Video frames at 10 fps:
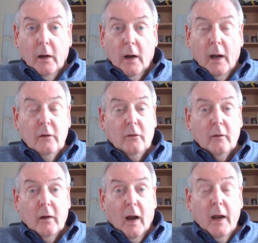And
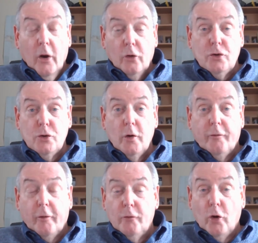I urge you, if
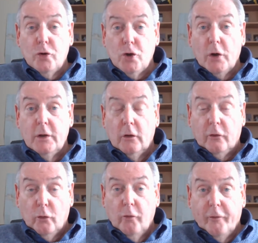you've not joined in
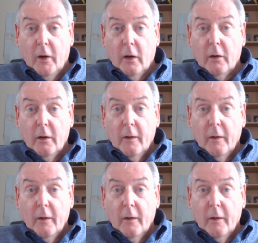so far,